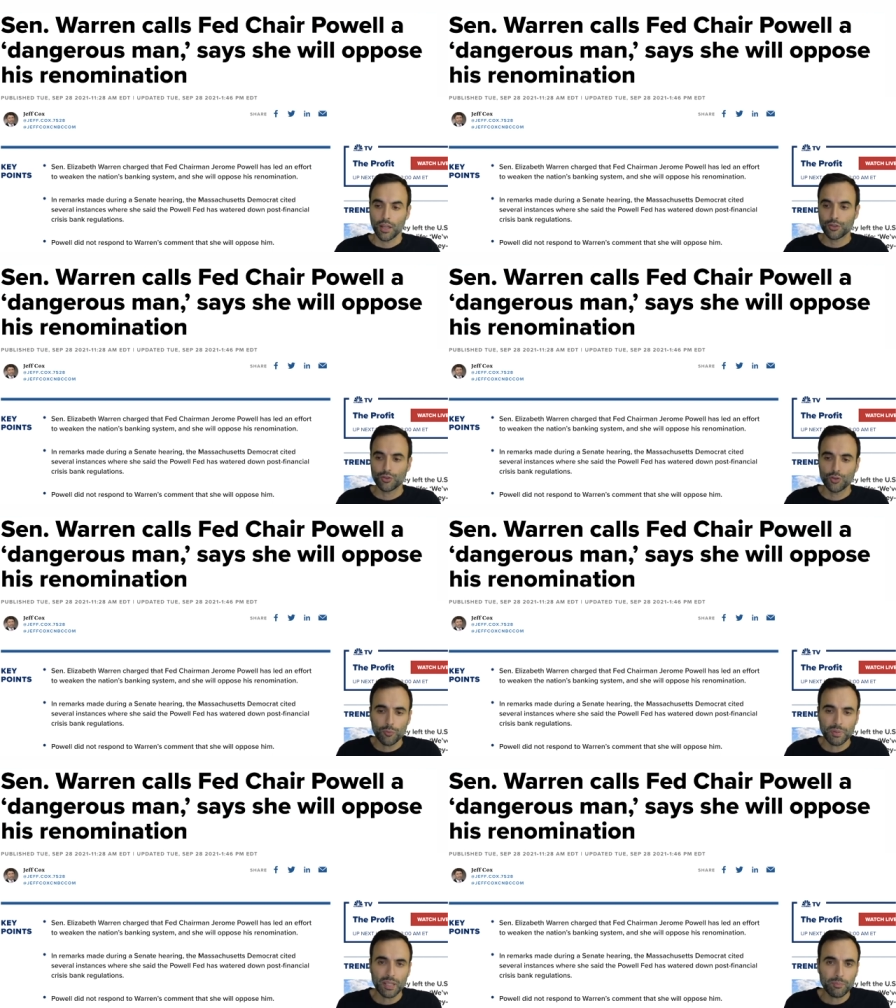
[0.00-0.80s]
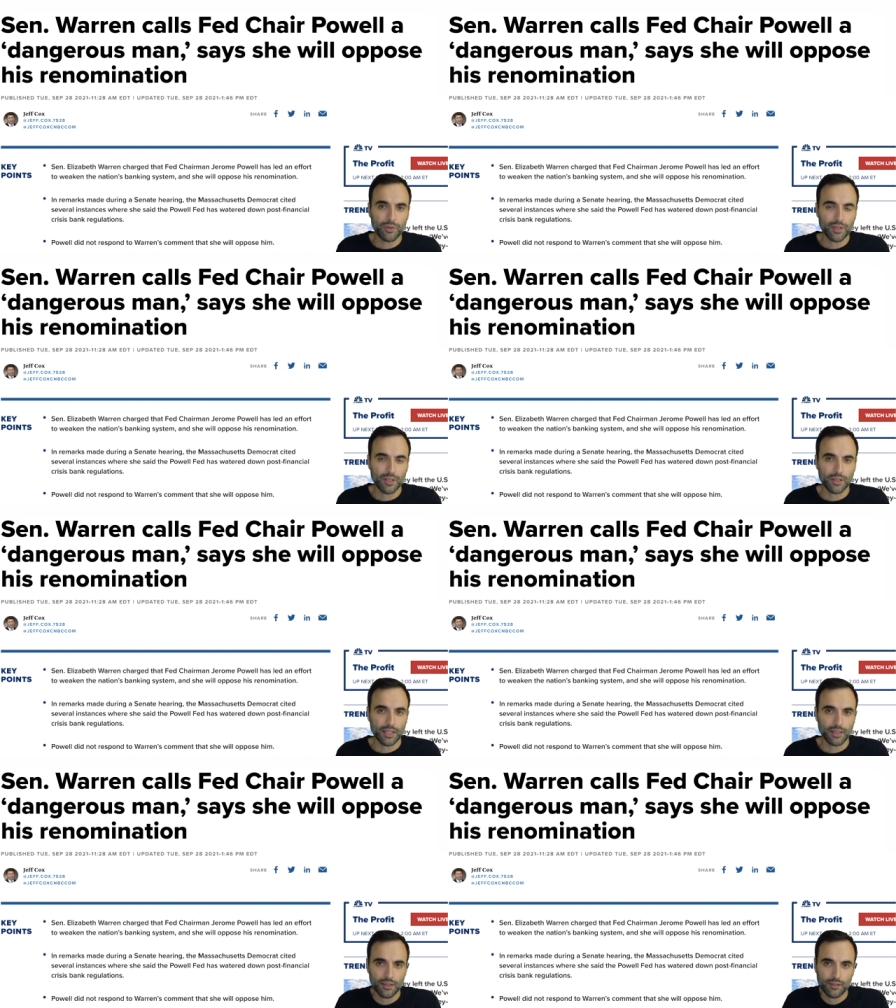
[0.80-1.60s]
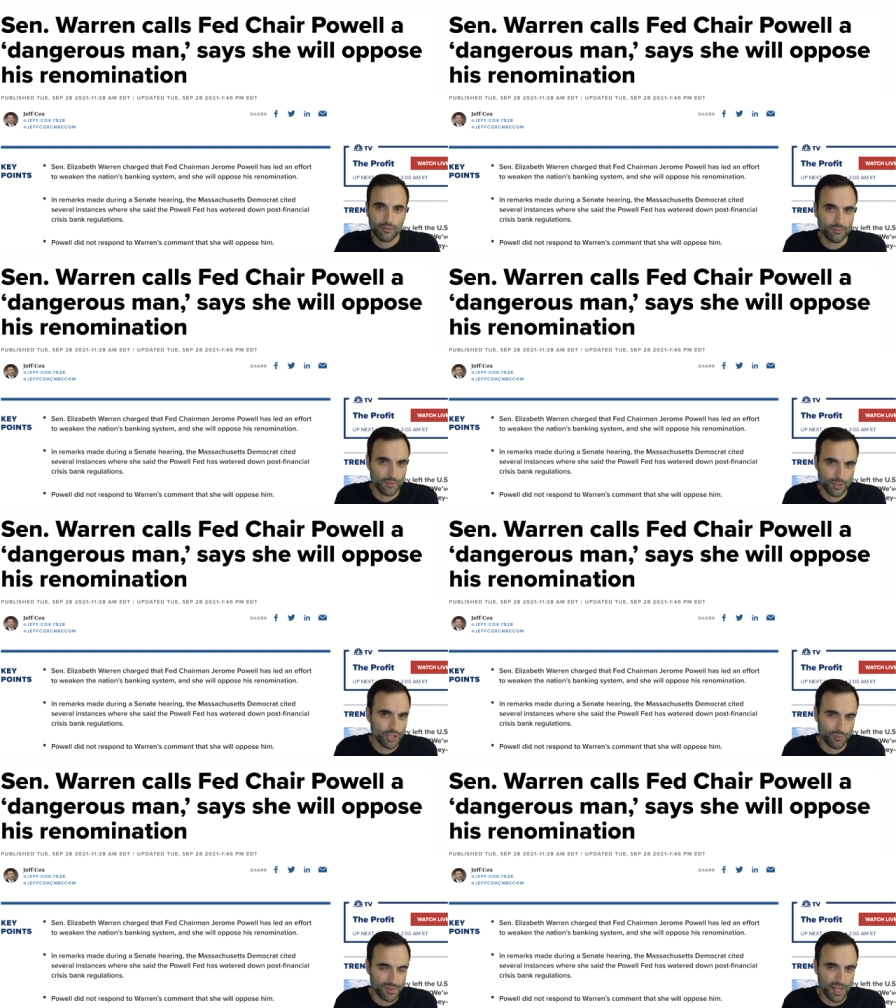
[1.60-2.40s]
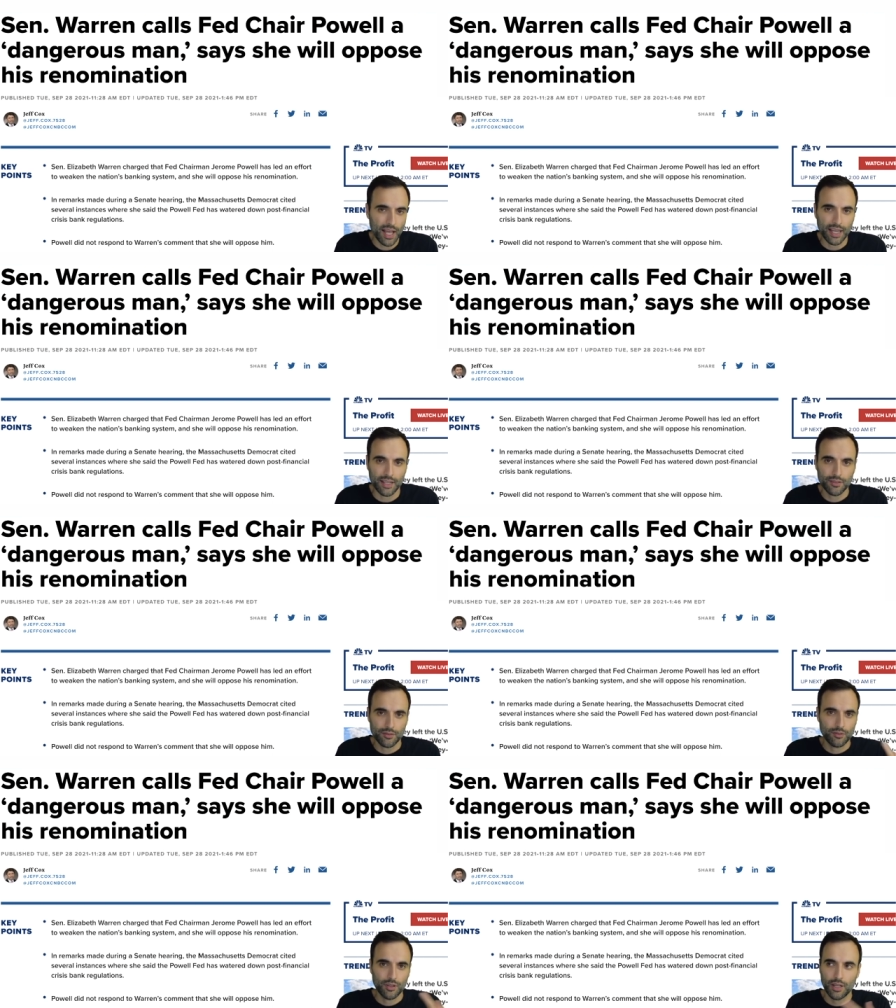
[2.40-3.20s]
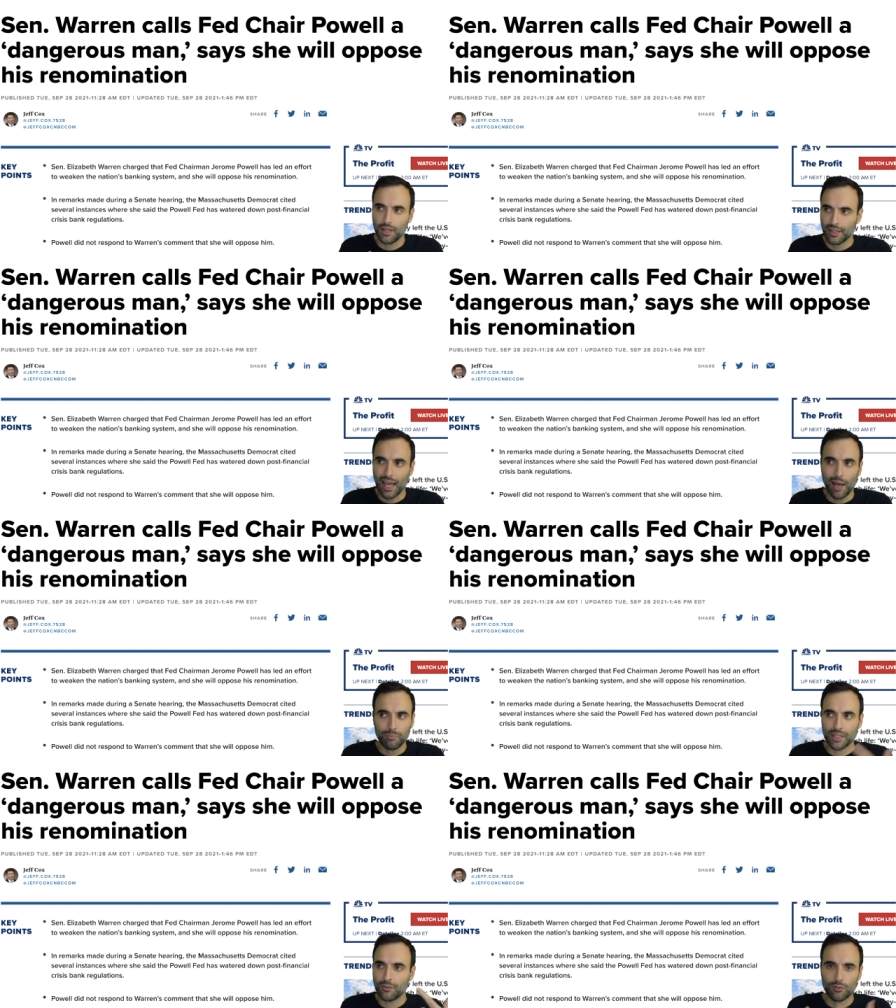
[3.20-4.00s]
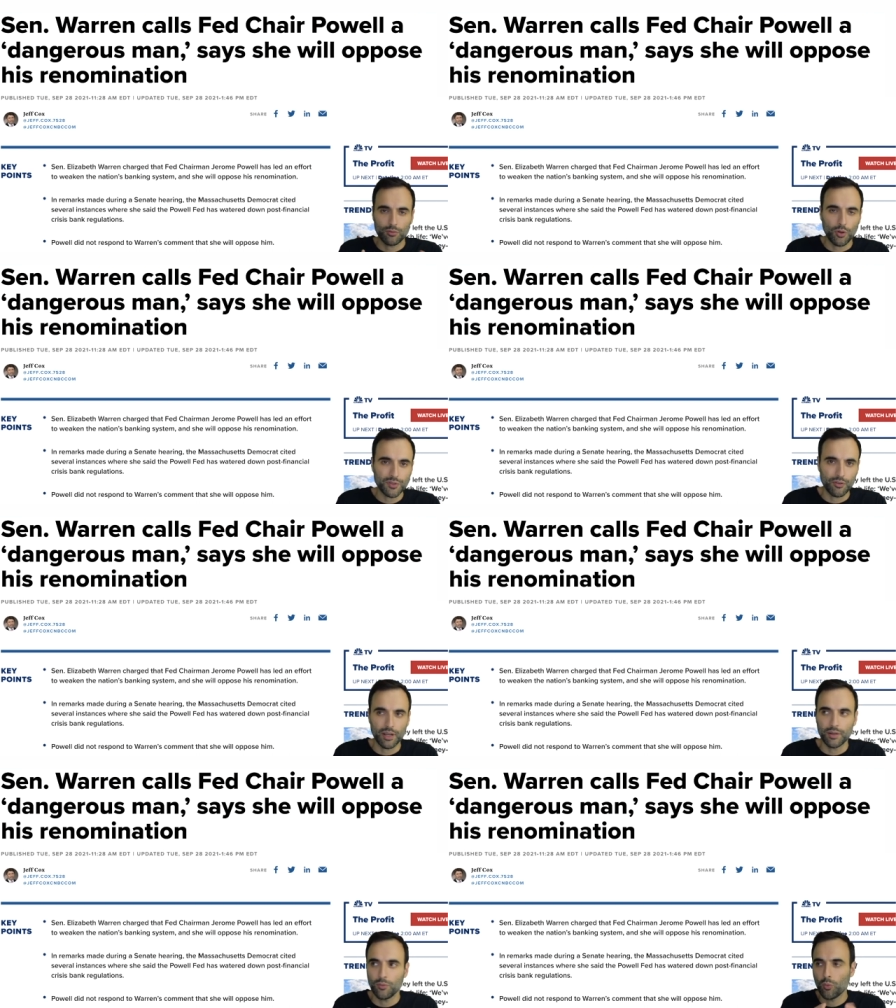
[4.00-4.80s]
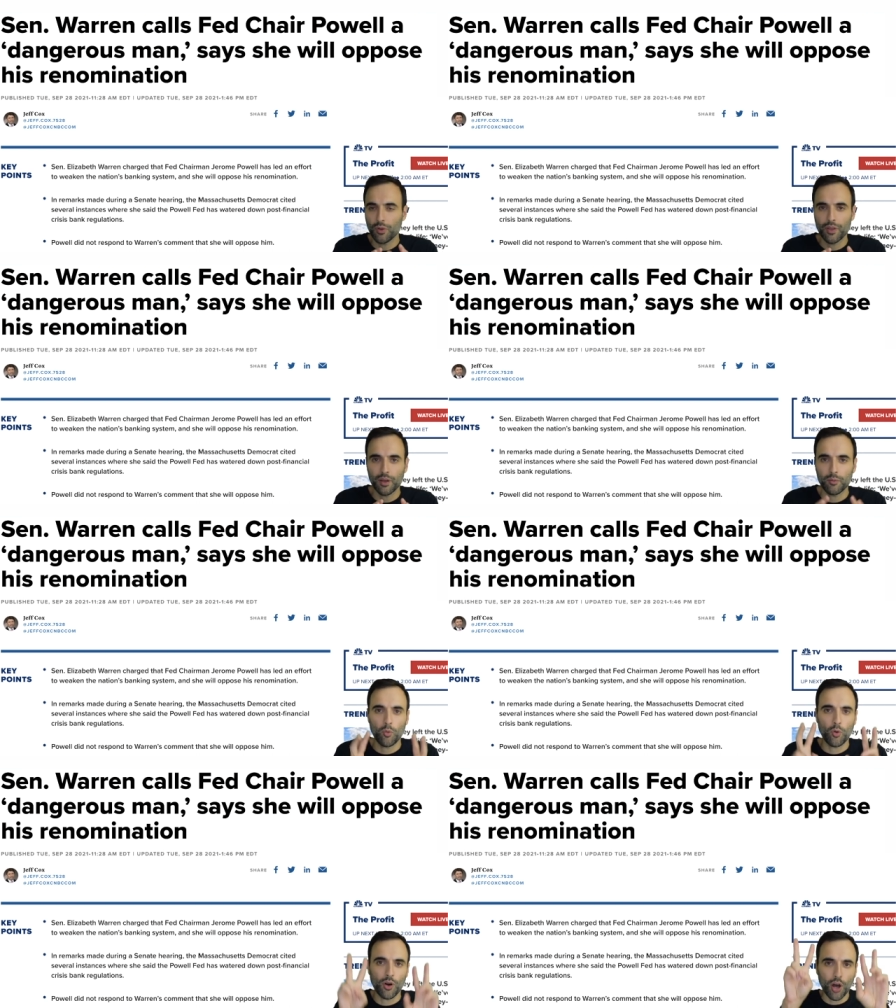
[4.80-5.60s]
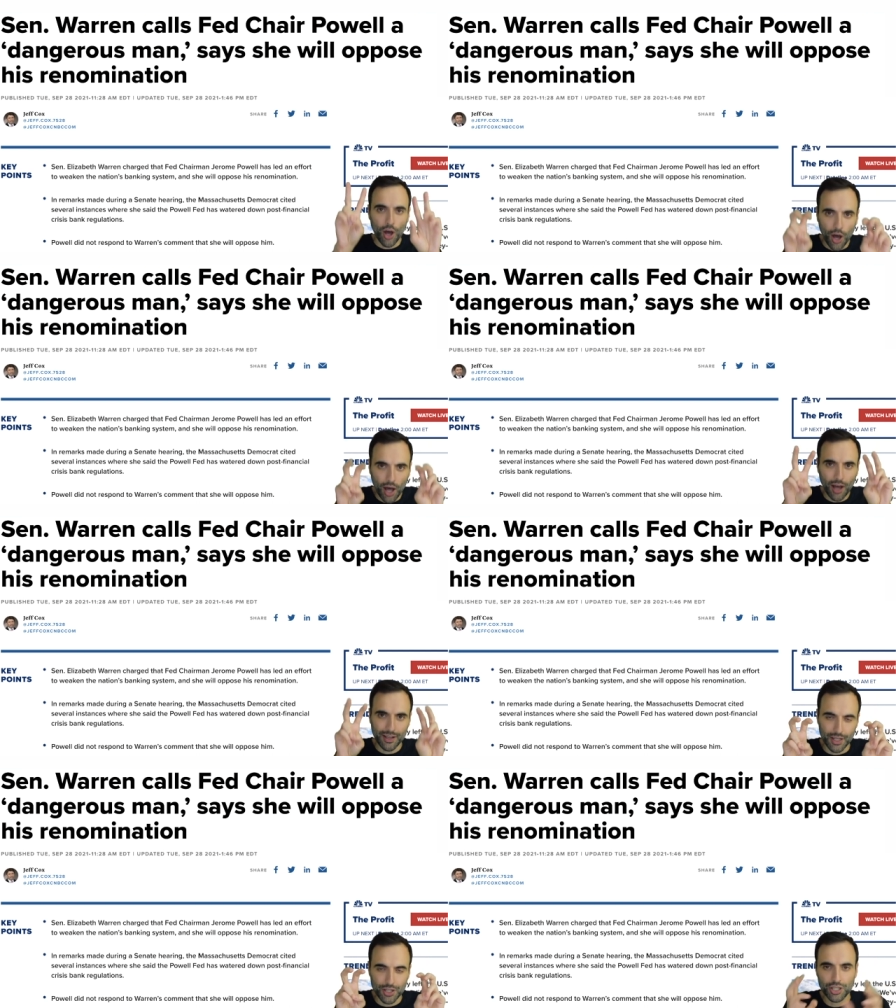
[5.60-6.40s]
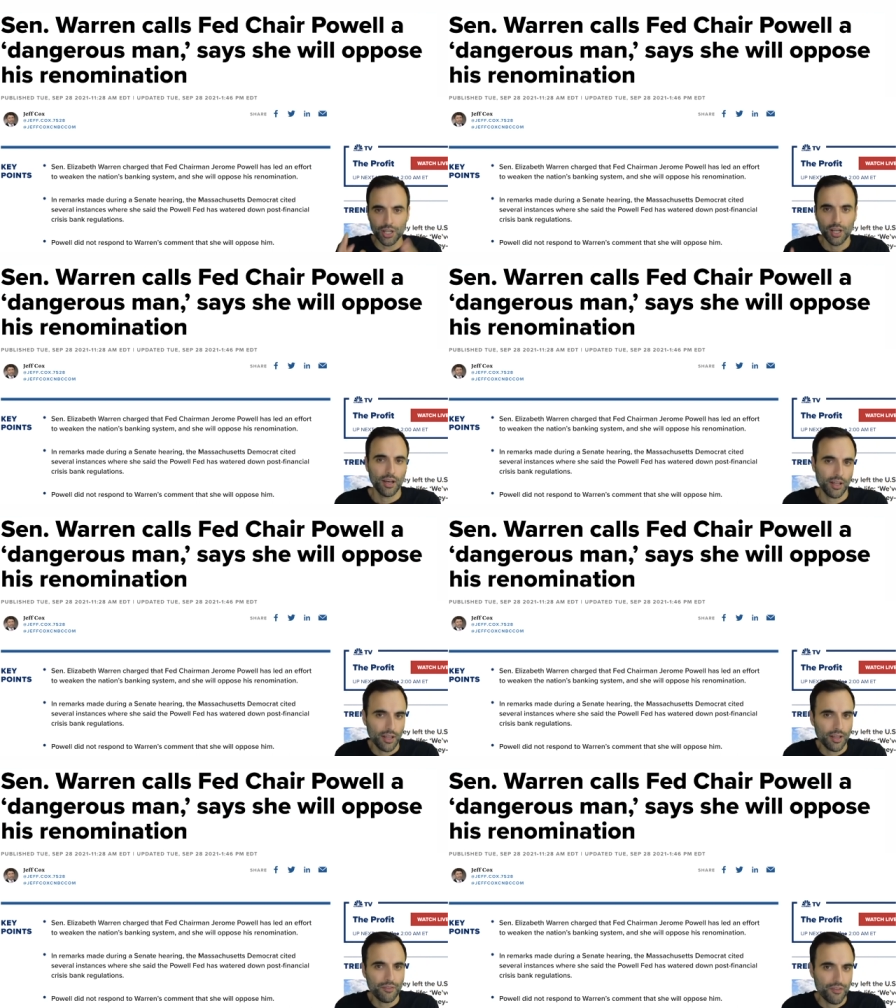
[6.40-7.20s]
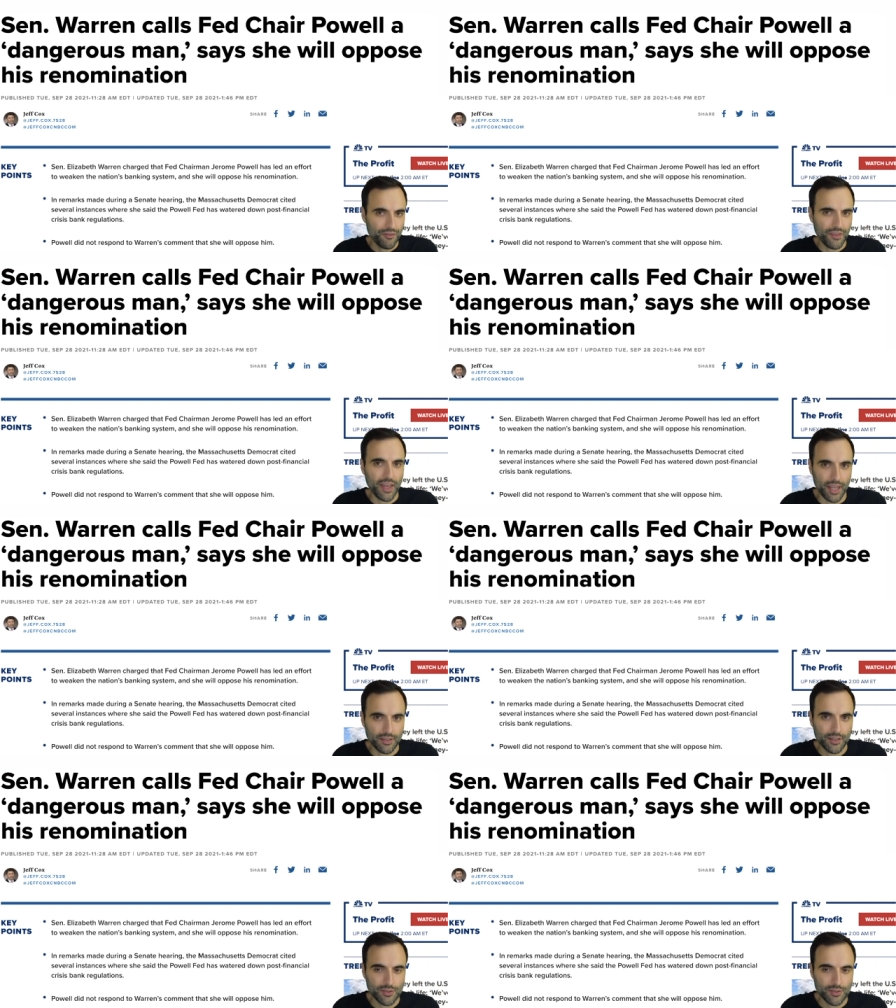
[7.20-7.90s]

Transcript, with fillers: The two people that just resigned, uh, Kaplan, Rosengren, were the more hawkish of the Fed.